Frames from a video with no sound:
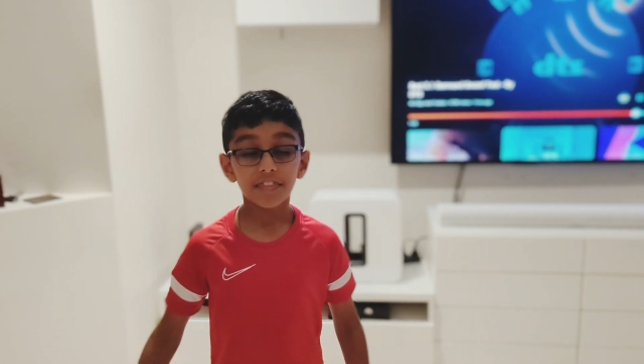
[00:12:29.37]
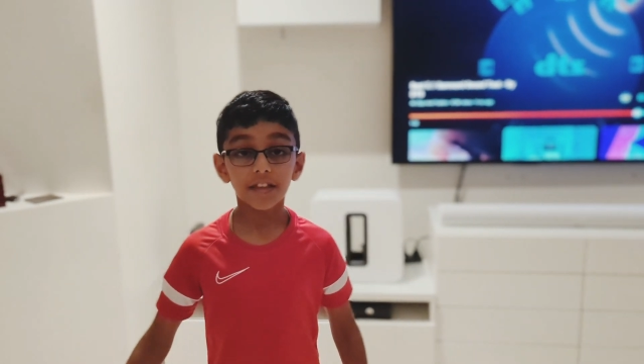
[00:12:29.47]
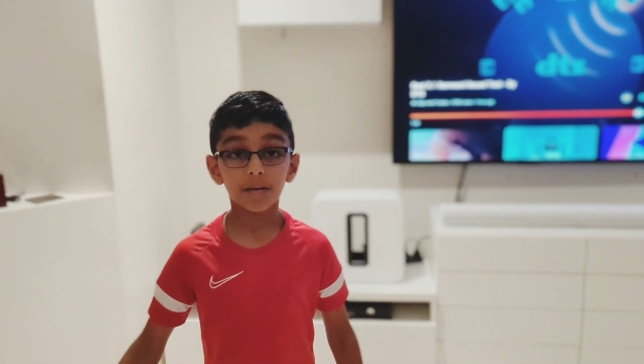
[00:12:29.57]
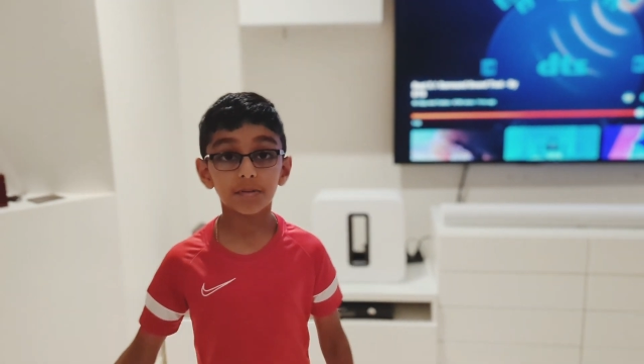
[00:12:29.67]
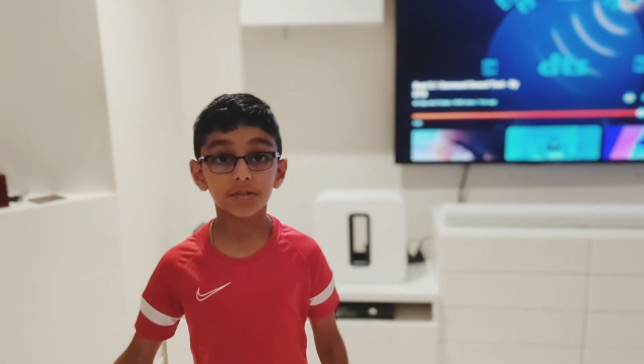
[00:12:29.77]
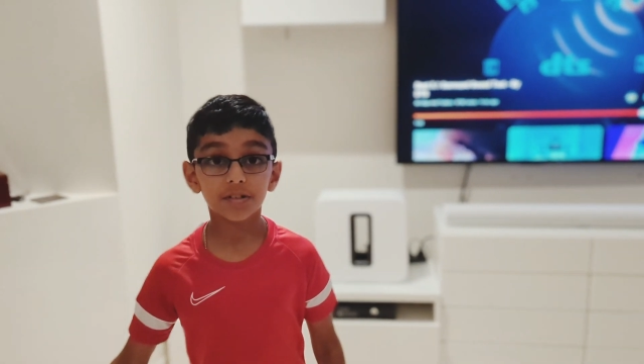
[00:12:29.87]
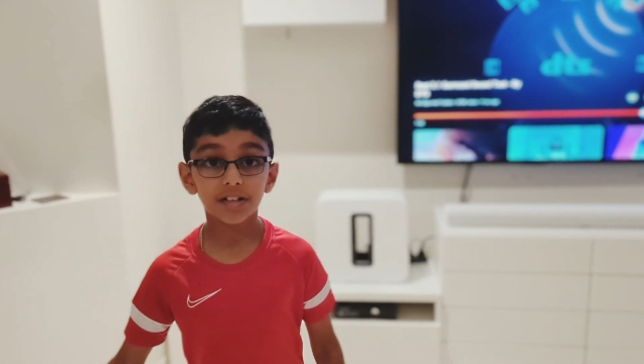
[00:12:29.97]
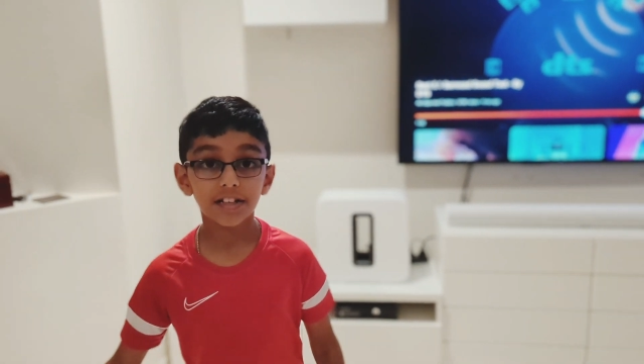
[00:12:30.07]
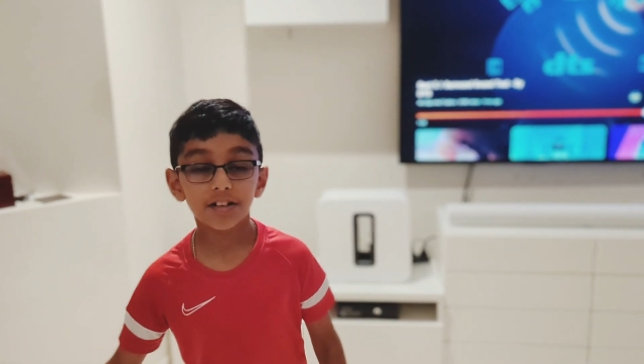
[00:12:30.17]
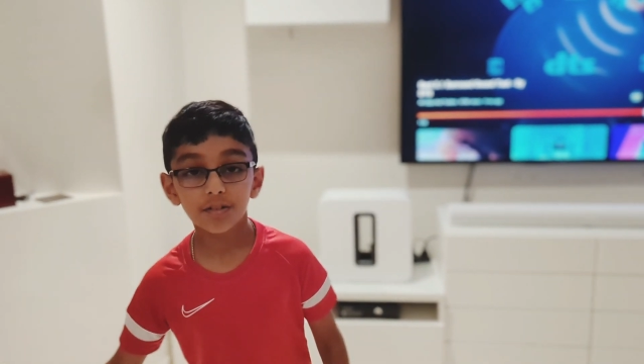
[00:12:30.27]
That was
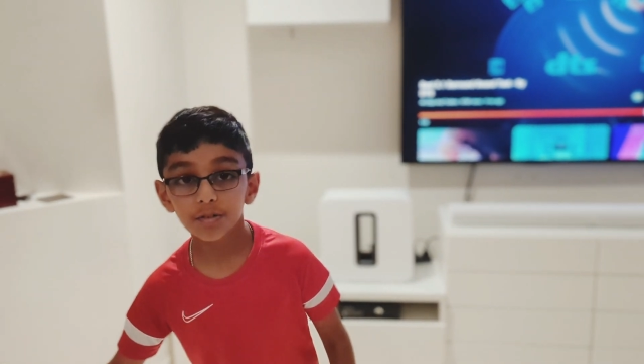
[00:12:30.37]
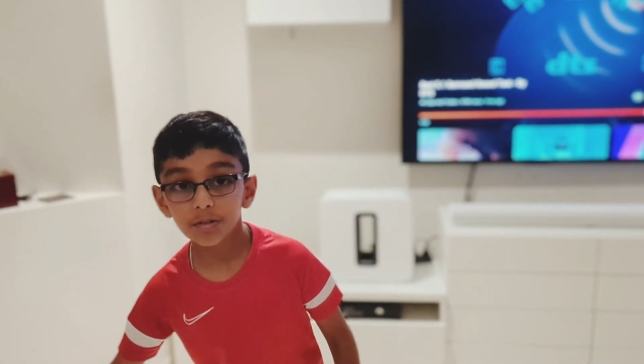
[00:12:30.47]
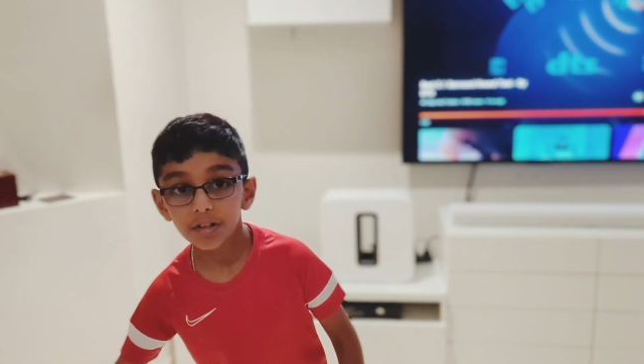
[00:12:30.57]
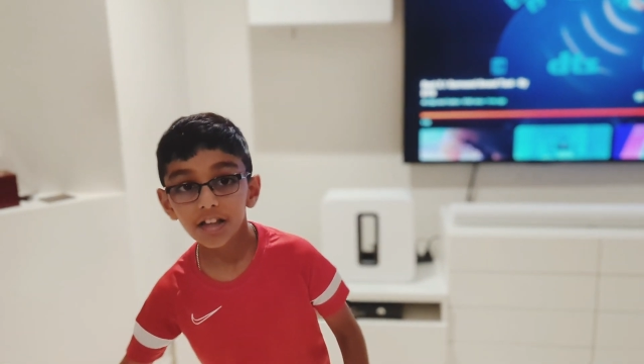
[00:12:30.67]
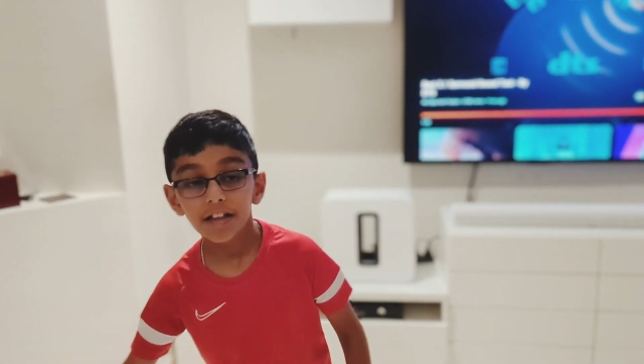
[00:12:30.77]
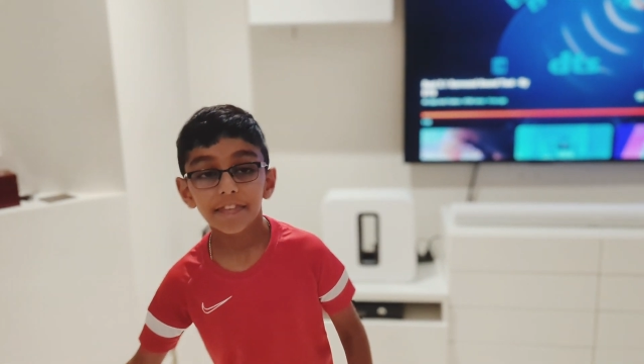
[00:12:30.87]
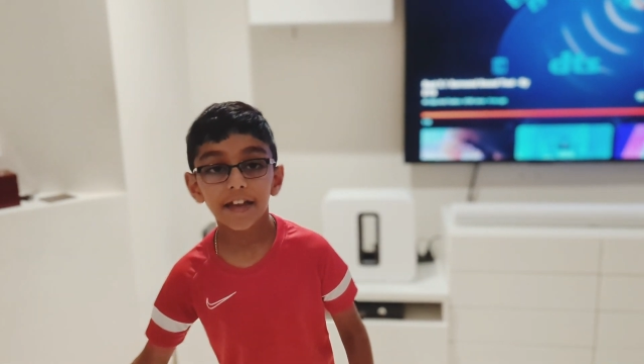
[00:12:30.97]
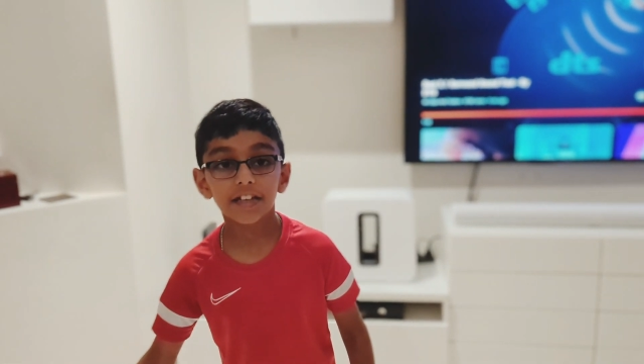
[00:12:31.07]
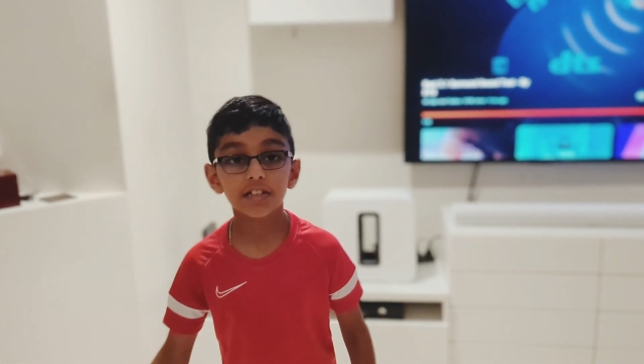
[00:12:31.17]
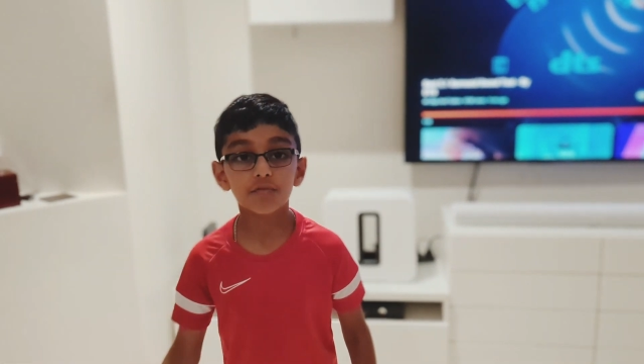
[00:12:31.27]
really cool.
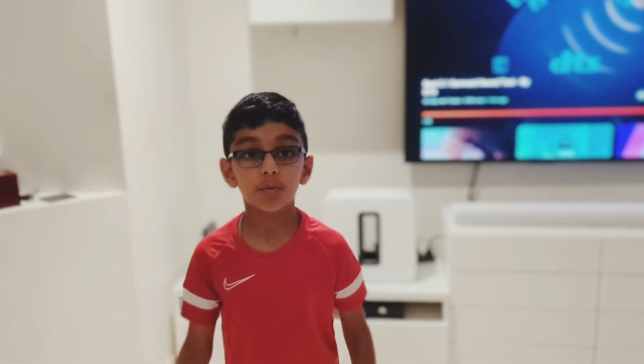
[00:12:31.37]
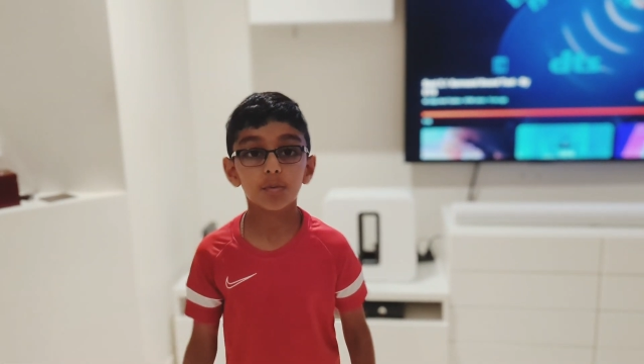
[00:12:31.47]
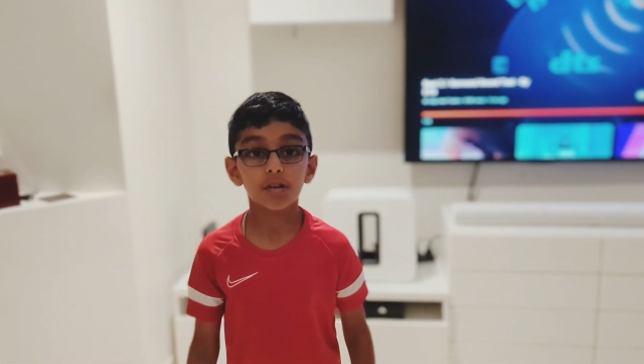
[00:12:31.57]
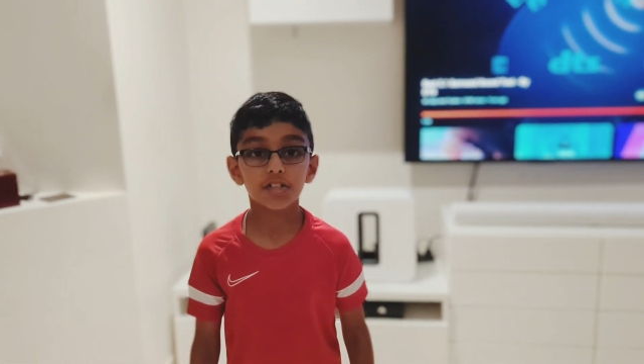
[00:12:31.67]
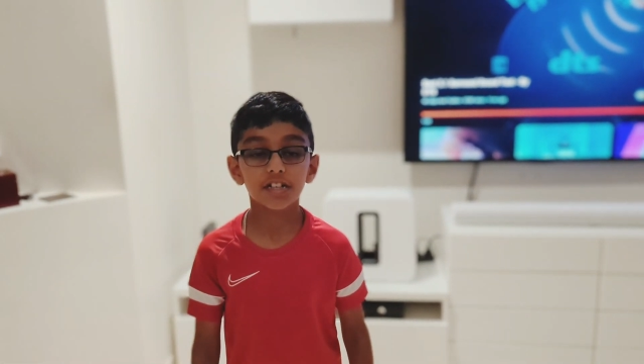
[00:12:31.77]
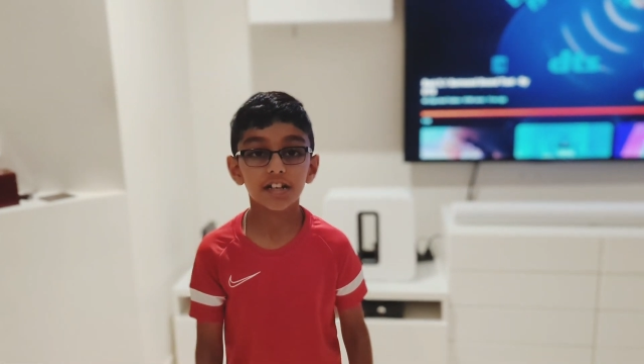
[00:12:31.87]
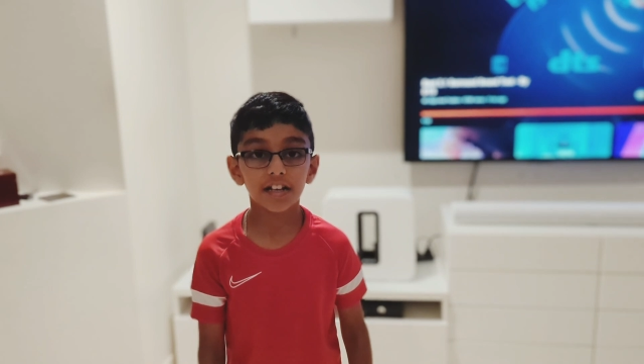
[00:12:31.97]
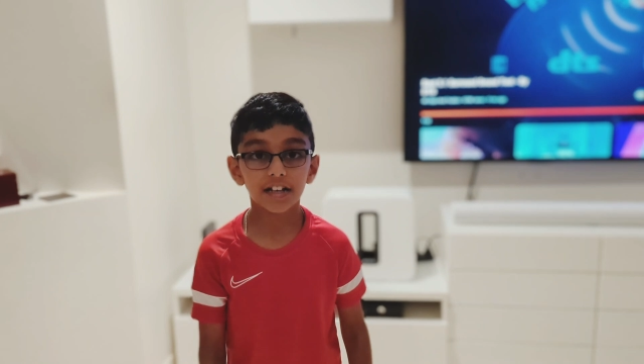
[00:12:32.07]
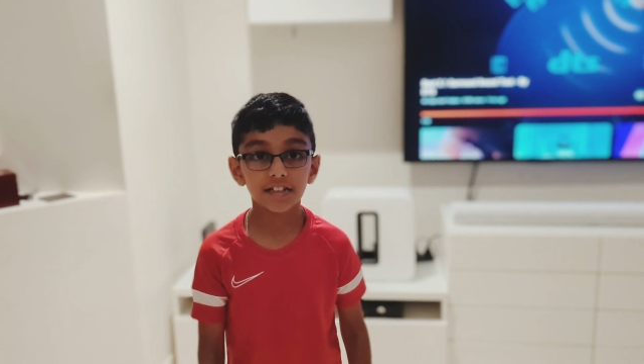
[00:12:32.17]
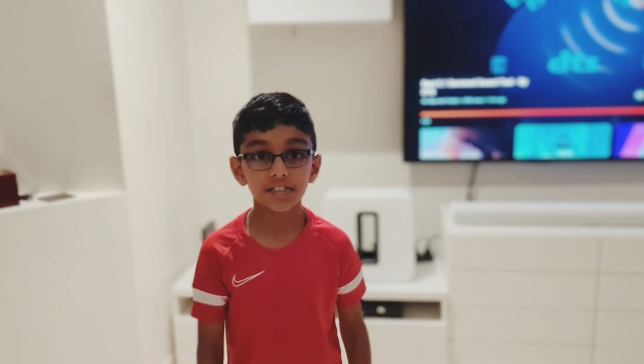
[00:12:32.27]
Thank you for watching.
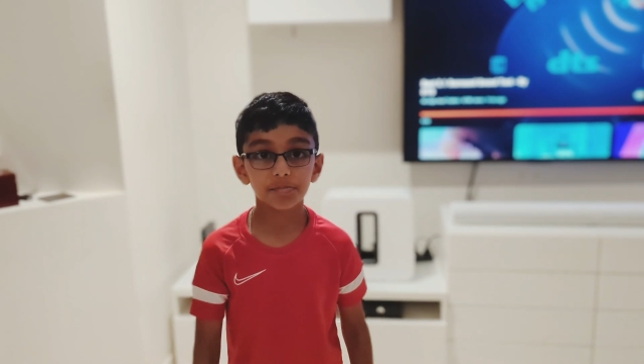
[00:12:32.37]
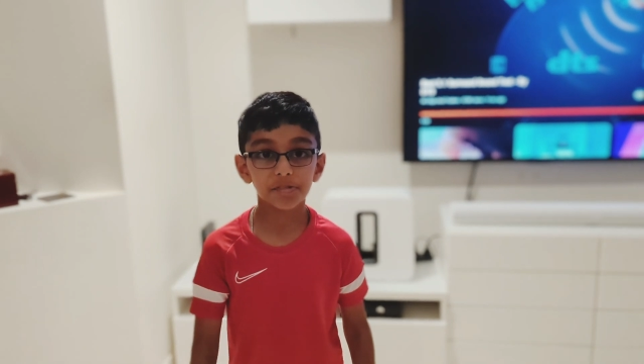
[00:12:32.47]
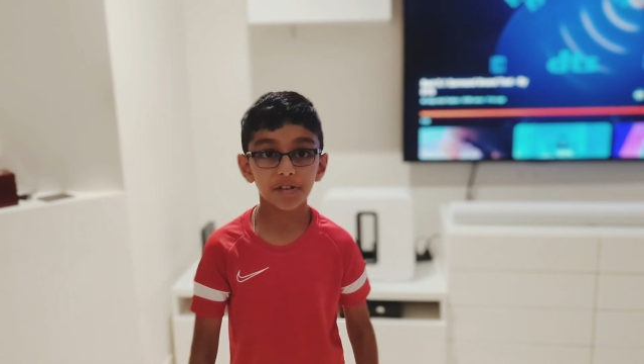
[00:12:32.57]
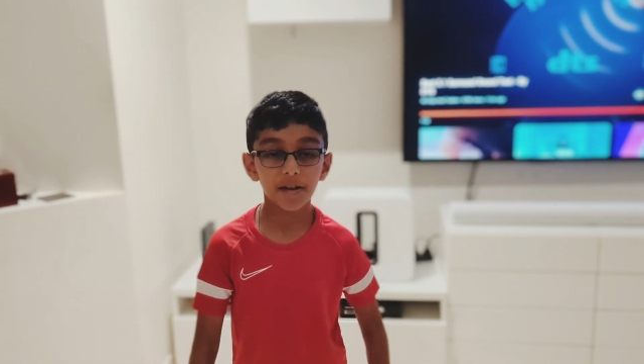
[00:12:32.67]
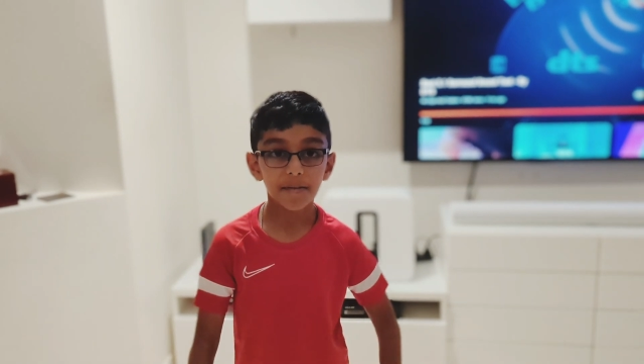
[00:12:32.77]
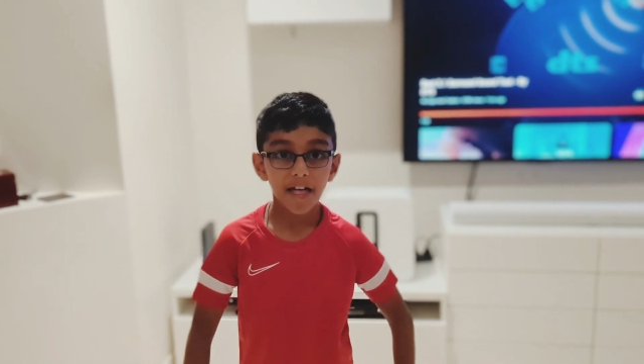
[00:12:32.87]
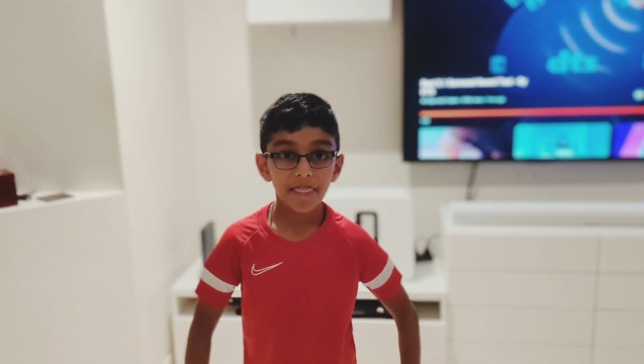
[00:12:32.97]
Like and subscribe.